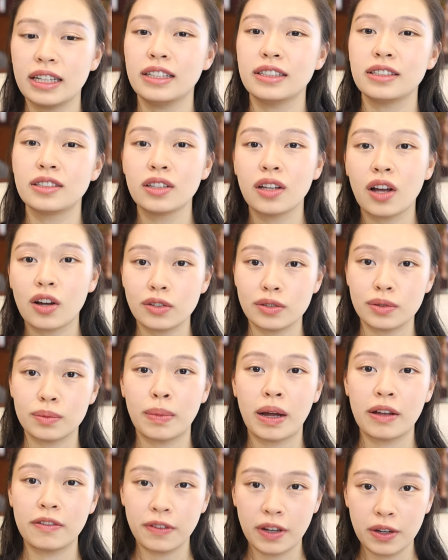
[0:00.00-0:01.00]
is not
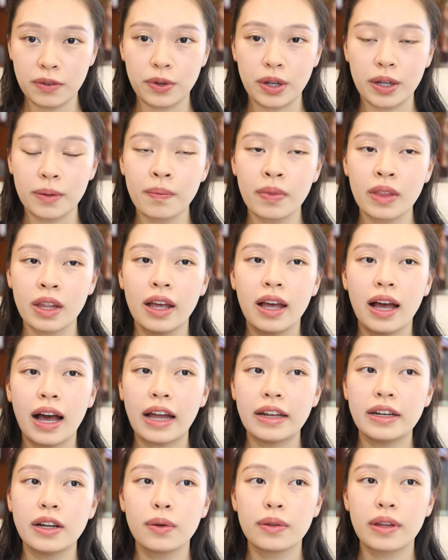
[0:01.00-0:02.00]
my favorite.
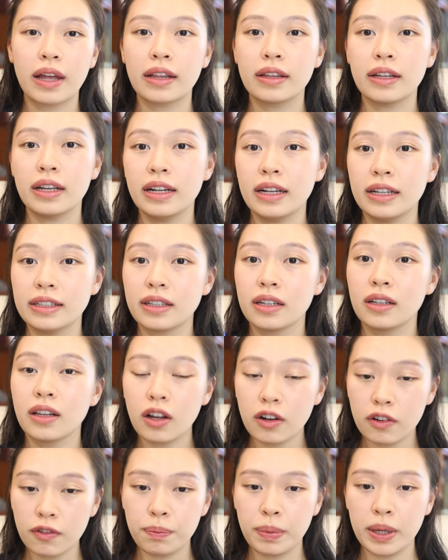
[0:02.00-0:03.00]
I know that it is a
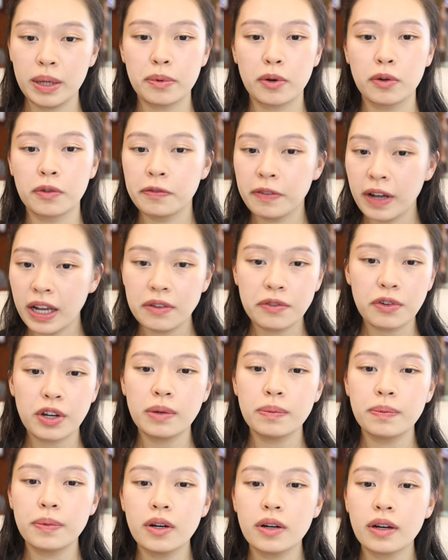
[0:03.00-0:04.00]
lot of people's
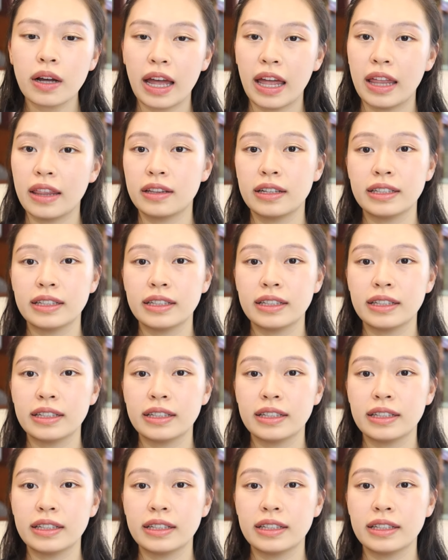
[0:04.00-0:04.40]
favorite book and